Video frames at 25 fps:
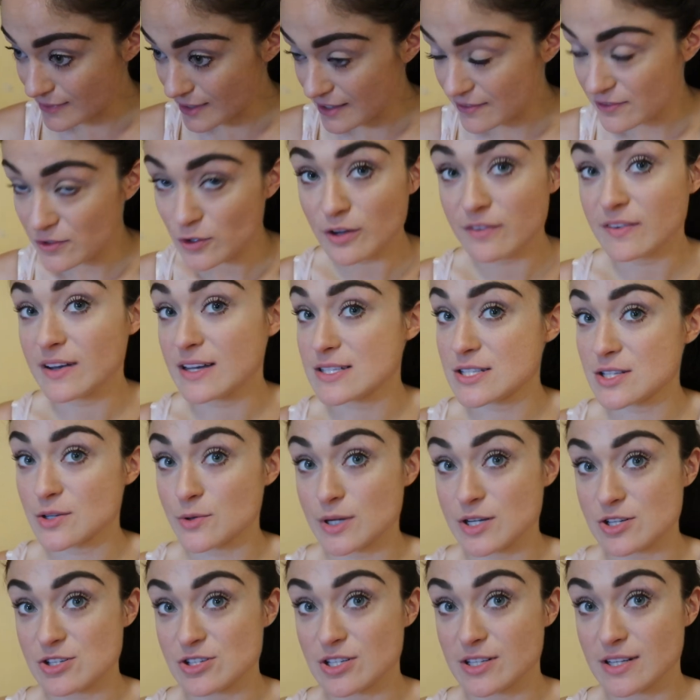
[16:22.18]
if you have asked a
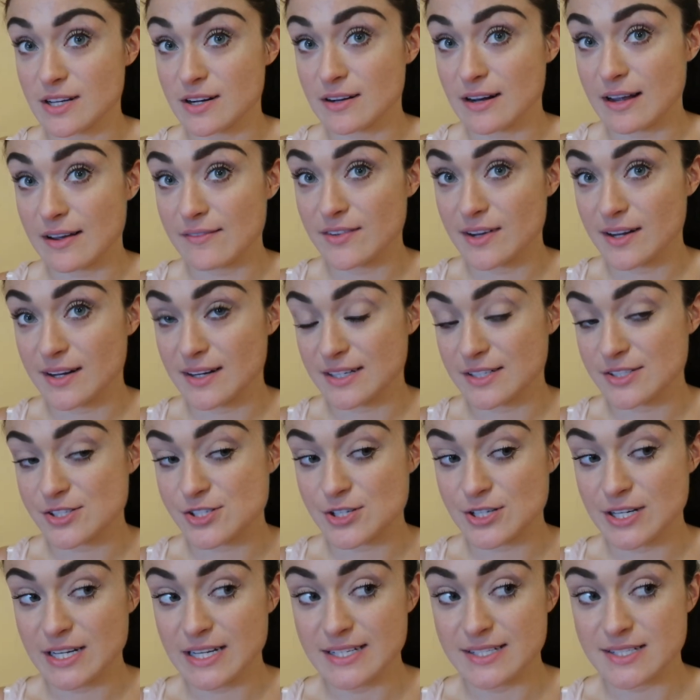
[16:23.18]
question there and I've not
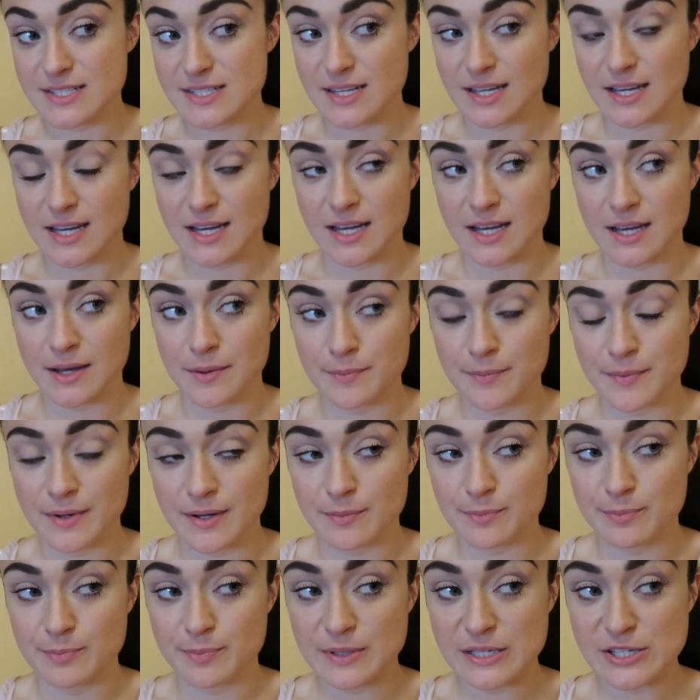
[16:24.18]
answered it,
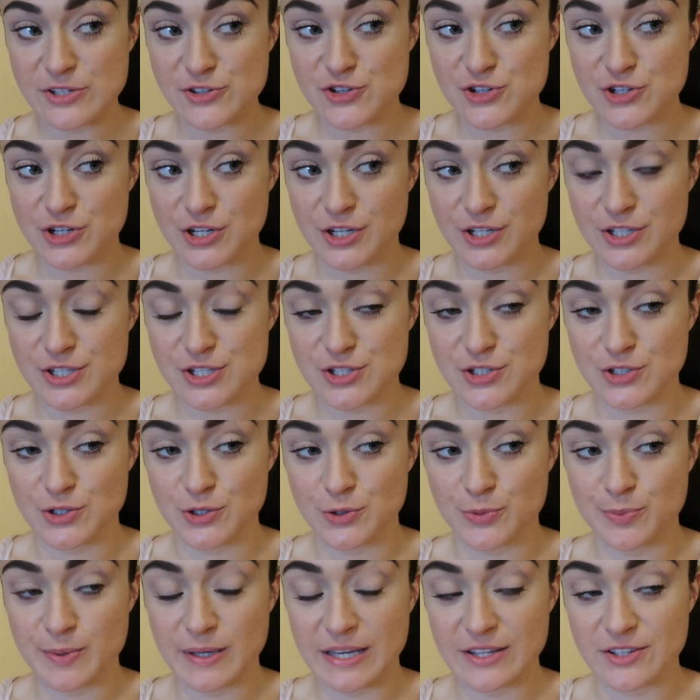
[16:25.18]
be sure
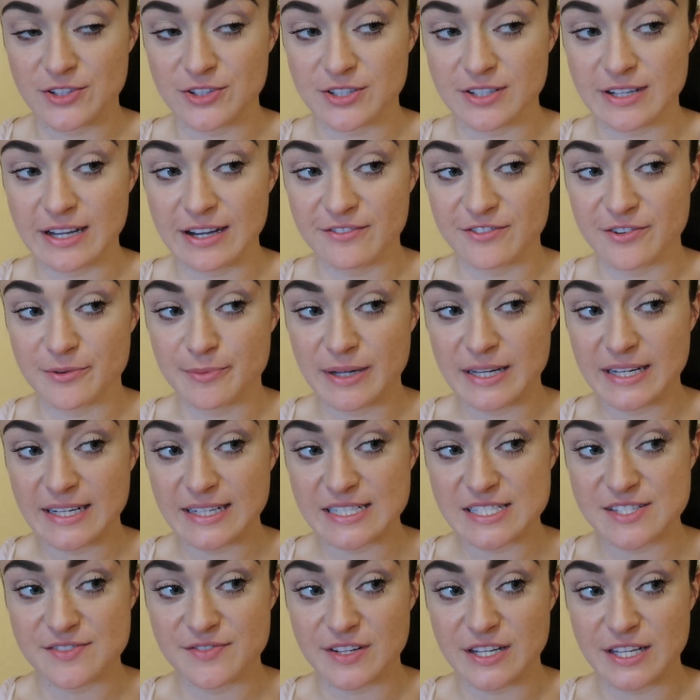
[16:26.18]
to be on the lookout for my
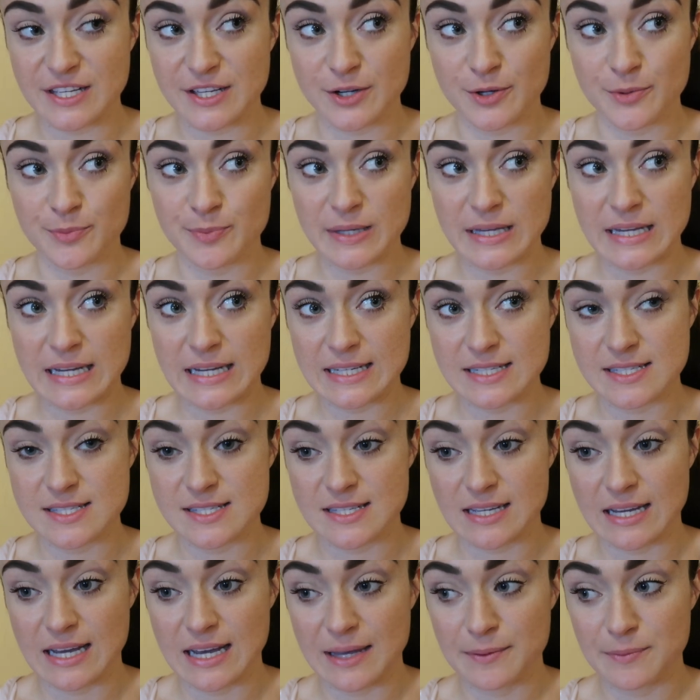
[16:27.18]
next video
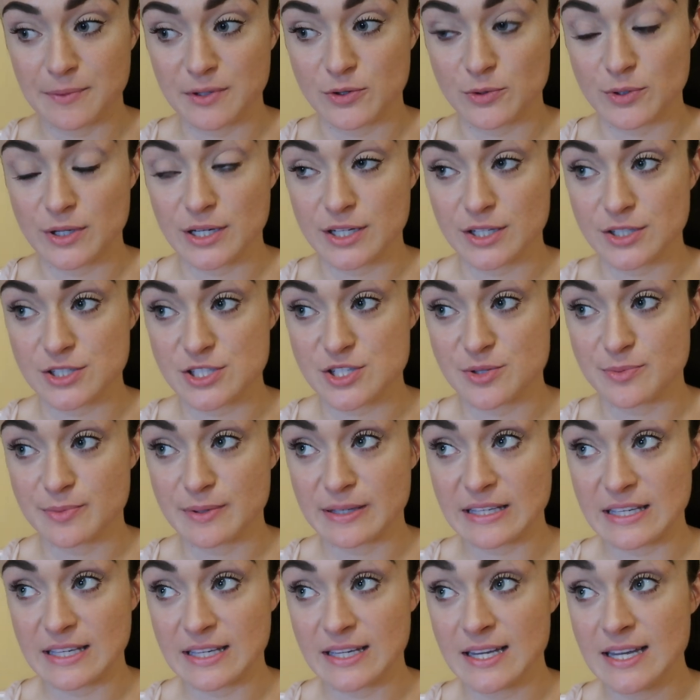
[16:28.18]
because I'm going to
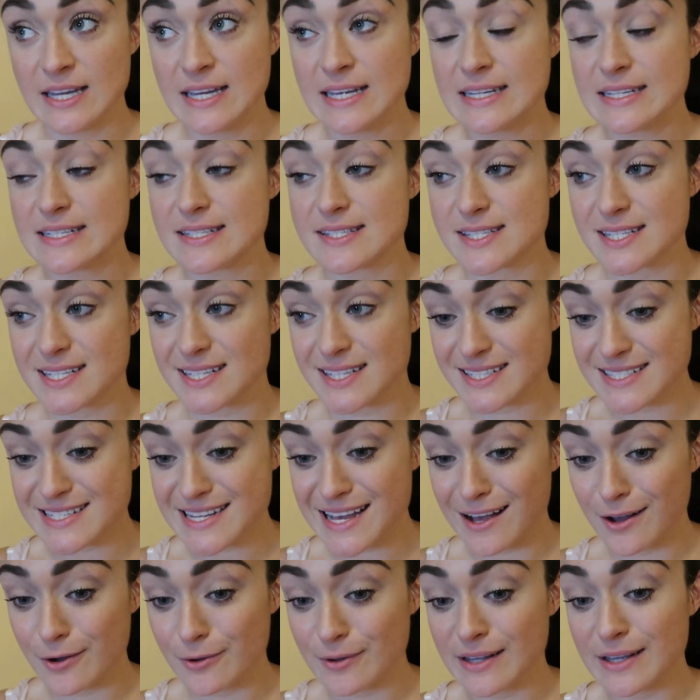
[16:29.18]
be sitting
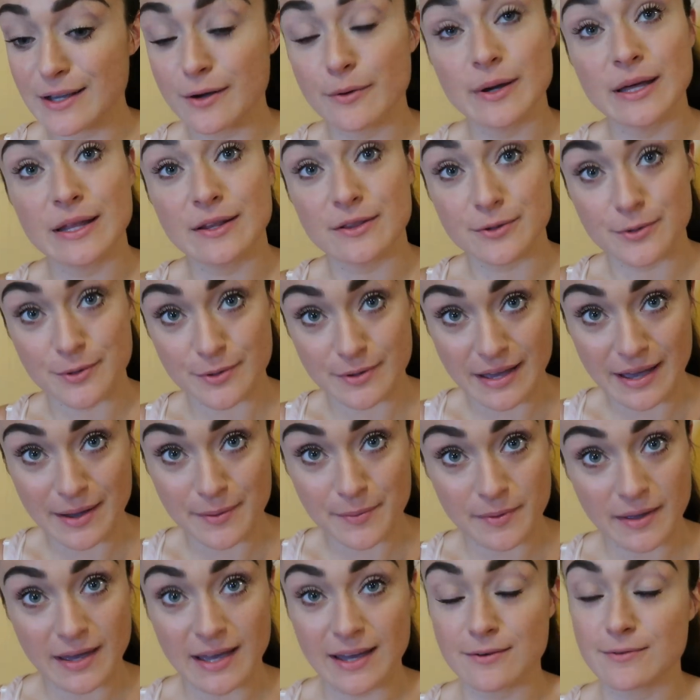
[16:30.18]
down and going through
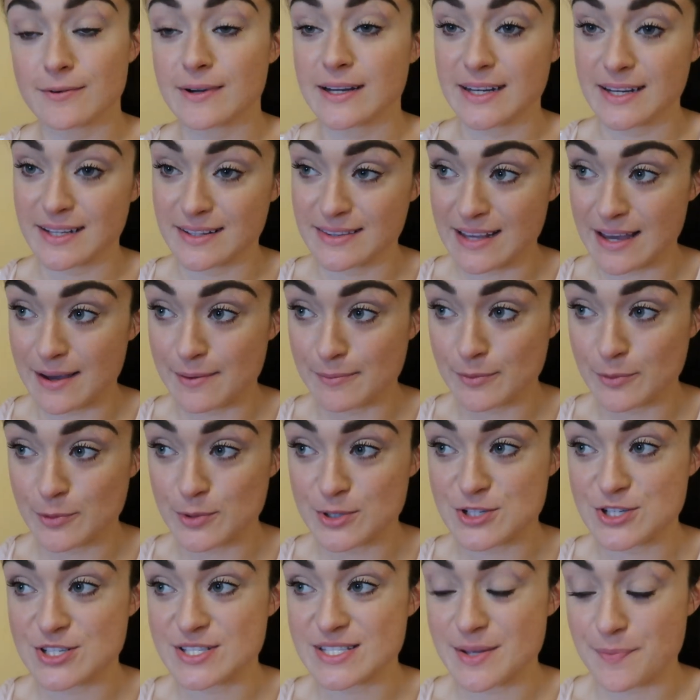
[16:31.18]
them and reading them,
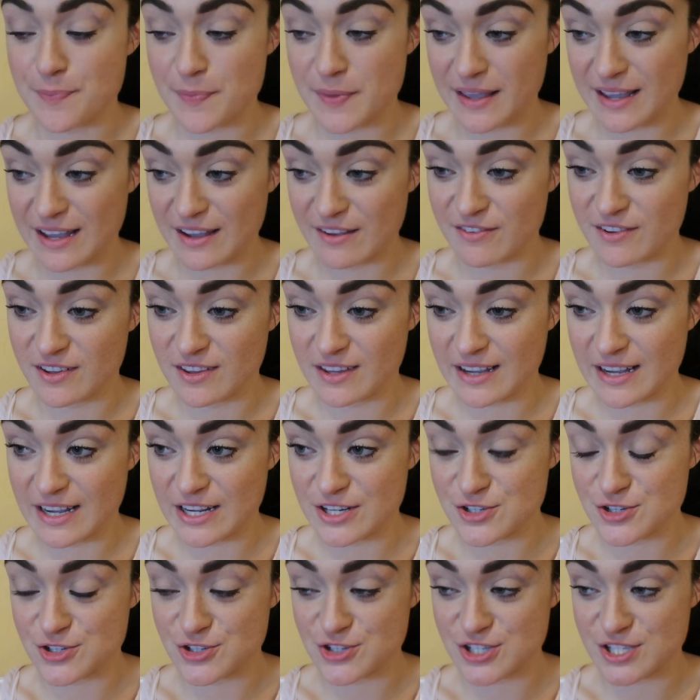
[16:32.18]
which is something I feel like
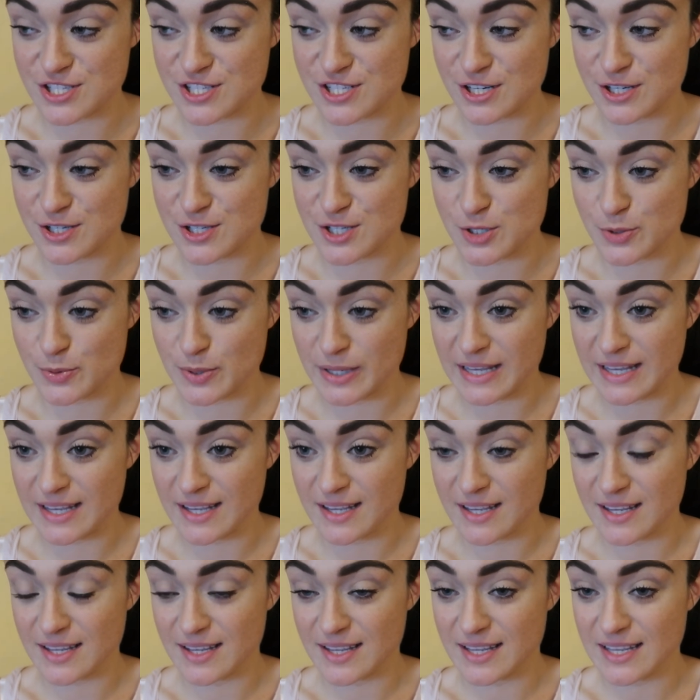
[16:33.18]
I should just start
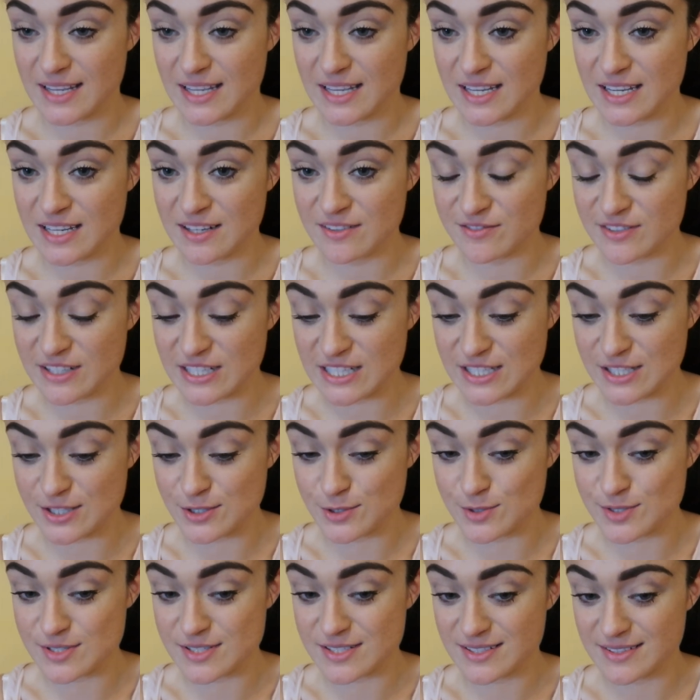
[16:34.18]
doing in
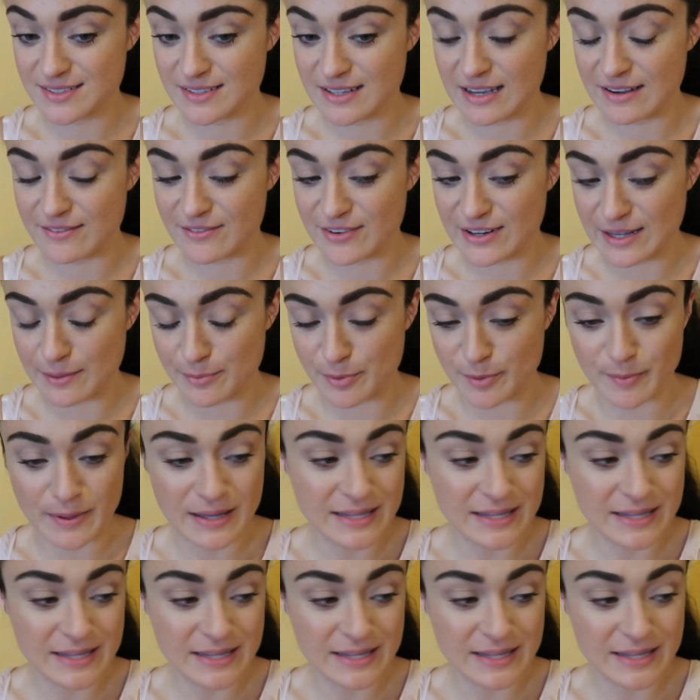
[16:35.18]
videos every couple